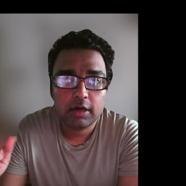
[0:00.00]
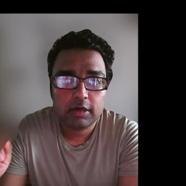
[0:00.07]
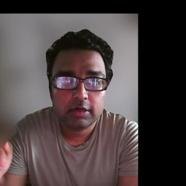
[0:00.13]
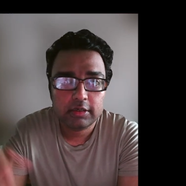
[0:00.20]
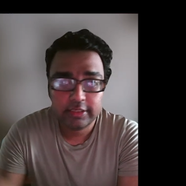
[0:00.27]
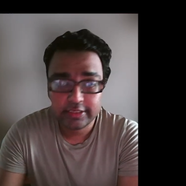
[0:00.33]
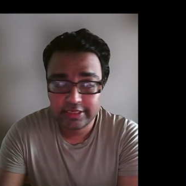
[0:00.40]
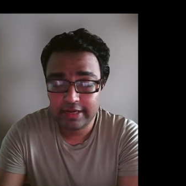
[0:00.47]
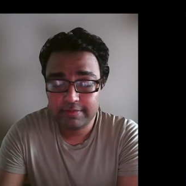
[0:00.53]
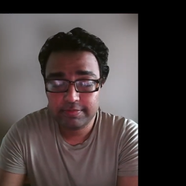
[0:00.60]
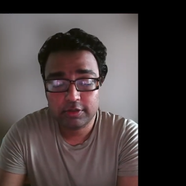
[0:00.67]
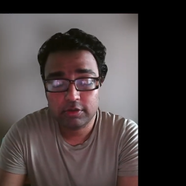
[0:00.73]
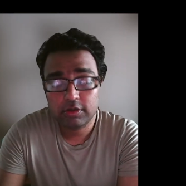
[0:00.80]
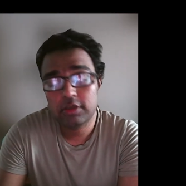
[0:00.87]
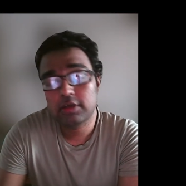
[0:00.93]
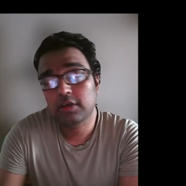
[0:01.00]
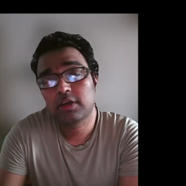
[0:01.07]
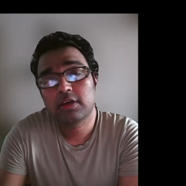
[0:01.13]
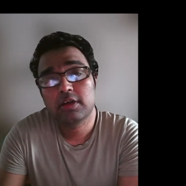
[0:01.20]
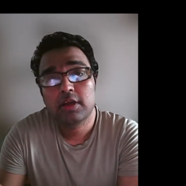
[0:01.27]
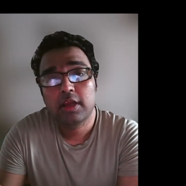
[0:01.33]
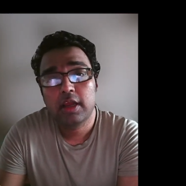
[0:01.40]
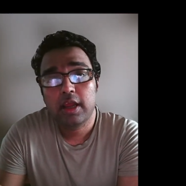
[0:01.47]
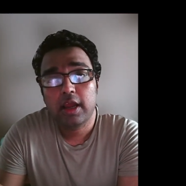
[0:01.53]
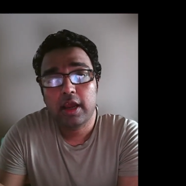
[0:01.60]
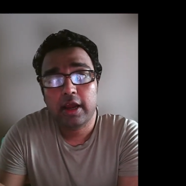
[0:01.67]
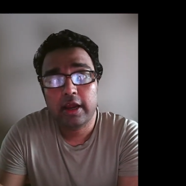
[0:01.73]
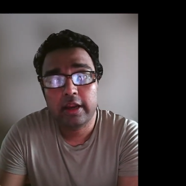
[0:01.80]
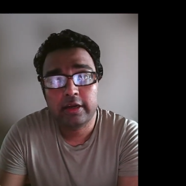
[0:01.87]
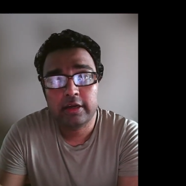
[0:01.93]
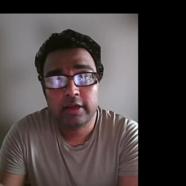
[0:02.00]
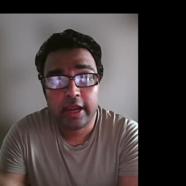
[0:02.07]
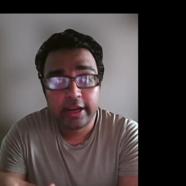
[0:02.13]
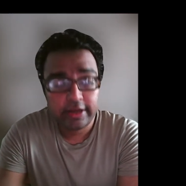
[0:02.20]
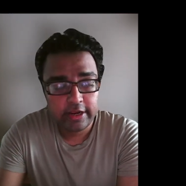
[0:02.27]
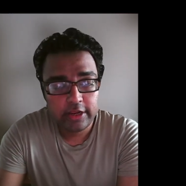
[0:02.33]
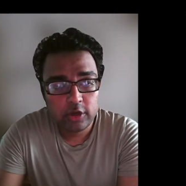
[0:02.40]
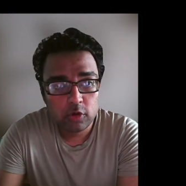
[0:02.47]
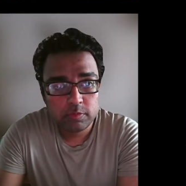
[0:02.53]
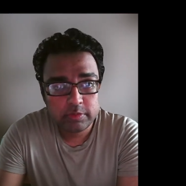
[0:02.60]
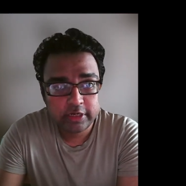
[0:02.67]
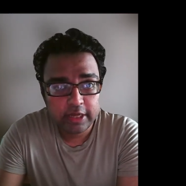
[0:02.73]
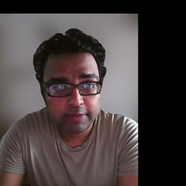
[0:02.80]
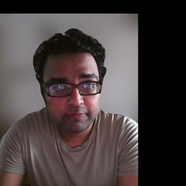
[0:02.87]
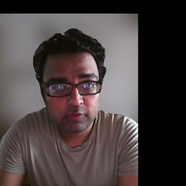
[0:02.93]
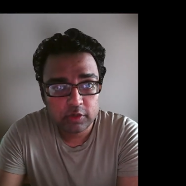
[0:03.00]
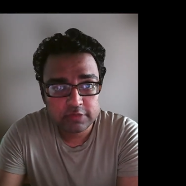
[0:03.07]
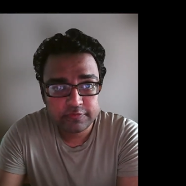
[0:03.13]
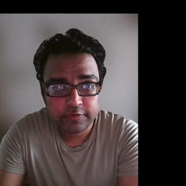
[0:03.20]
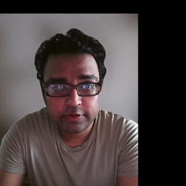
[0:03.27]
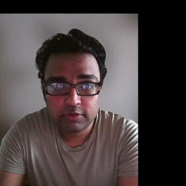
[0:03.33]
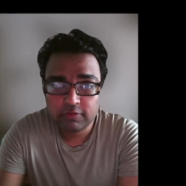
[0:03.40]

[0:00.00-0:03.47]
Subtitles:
This helps out a lot. And I really hope the tip works for you.